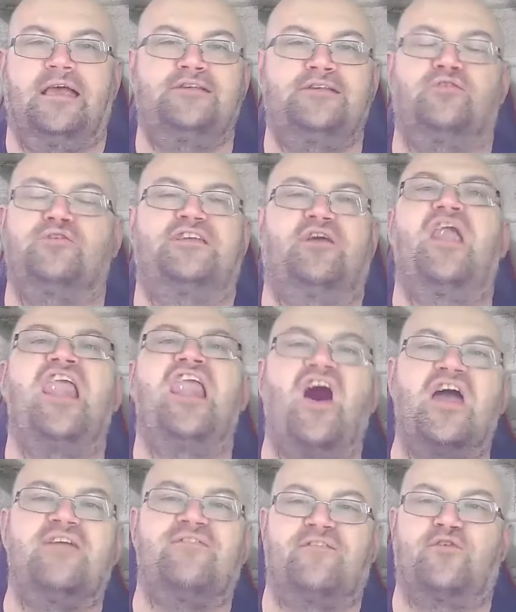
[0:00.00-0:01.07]
as long as they're
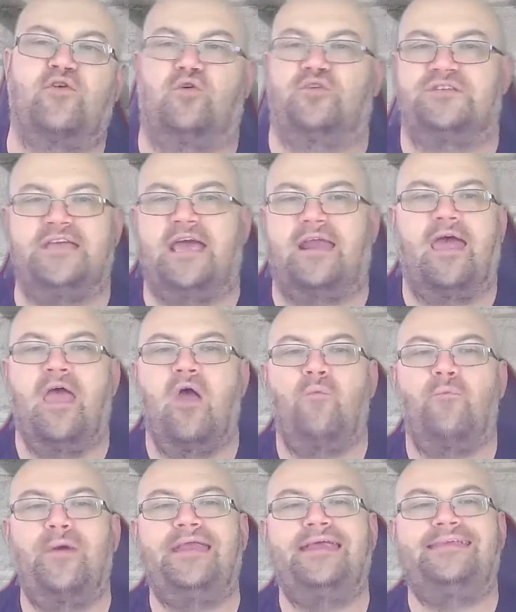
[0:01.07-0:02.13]
alive, of course. Yet
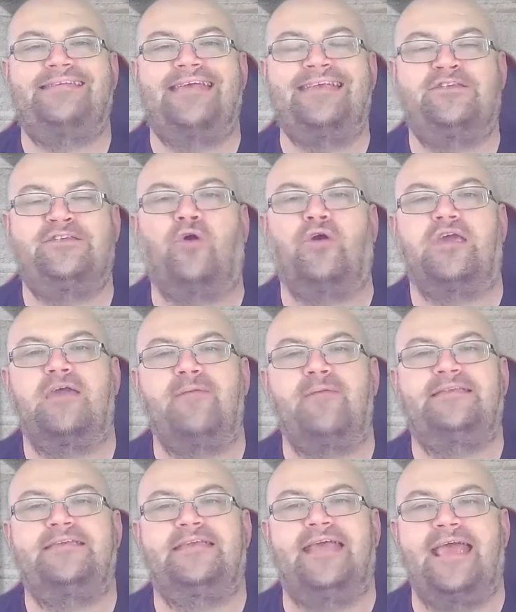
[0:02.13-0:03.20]
when it is a
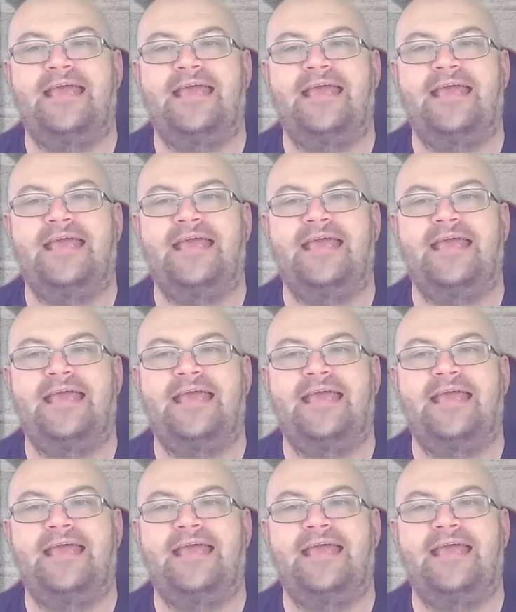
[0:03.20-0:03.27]
documented